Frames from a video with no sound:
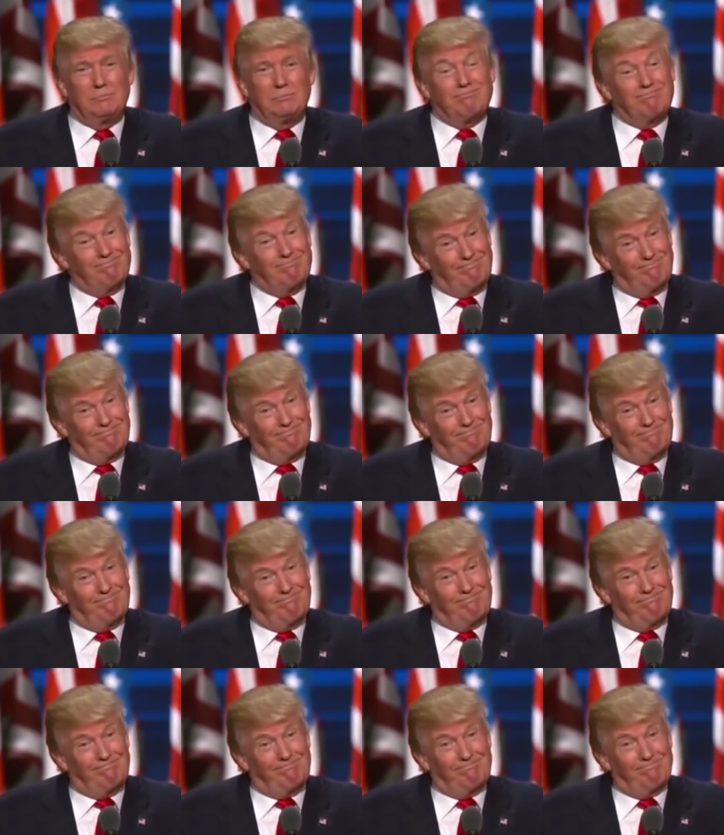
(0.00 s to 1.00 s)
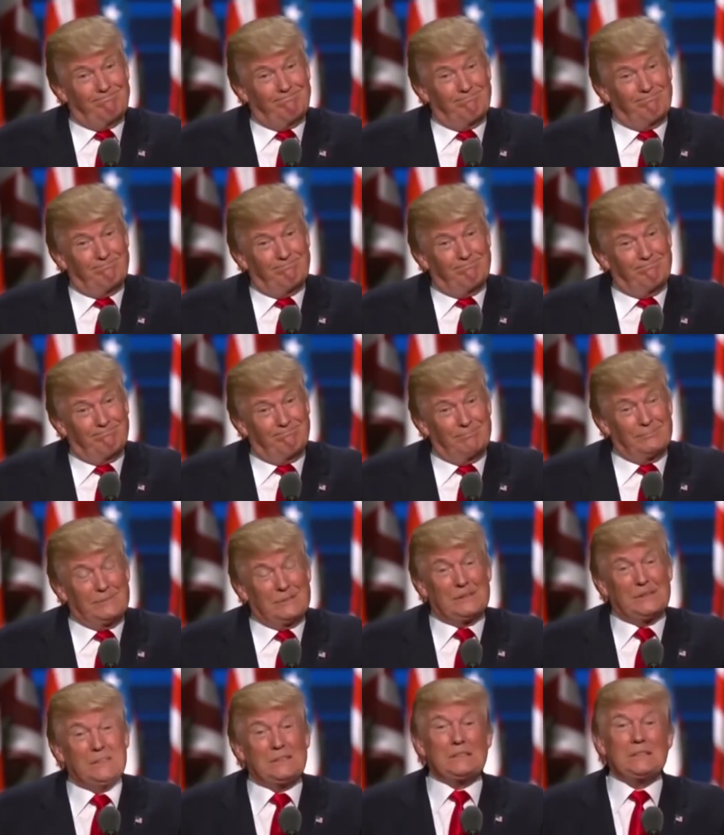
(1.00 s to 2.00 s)

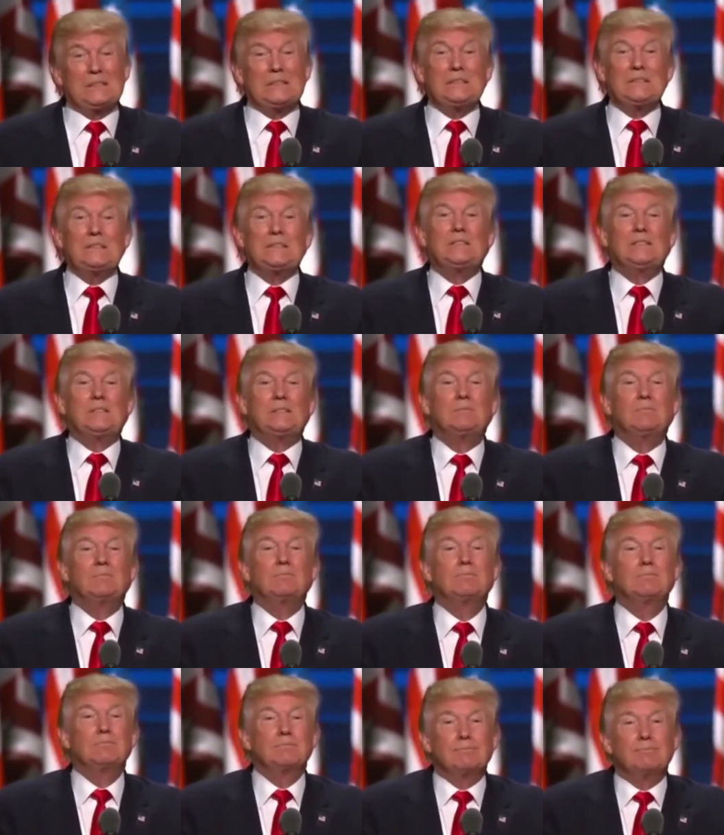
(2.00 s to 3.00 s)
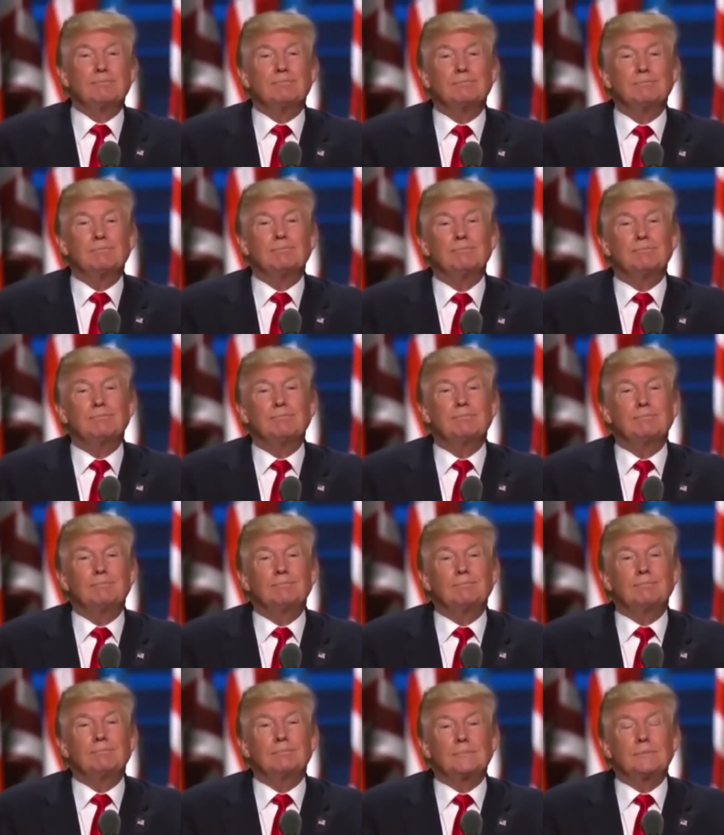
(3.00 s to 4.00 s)

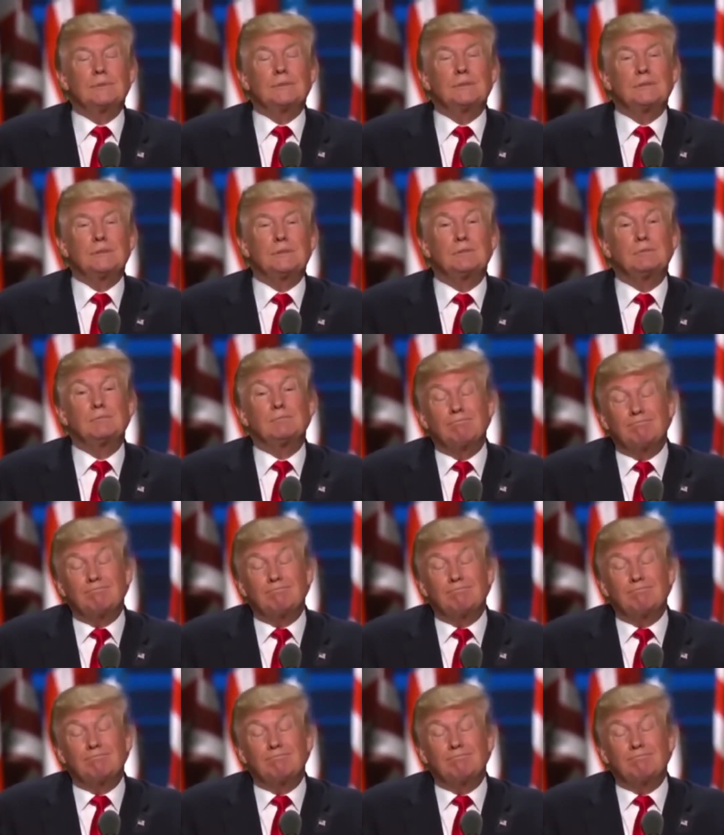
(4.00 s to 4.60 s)
No one is speaking in this clip.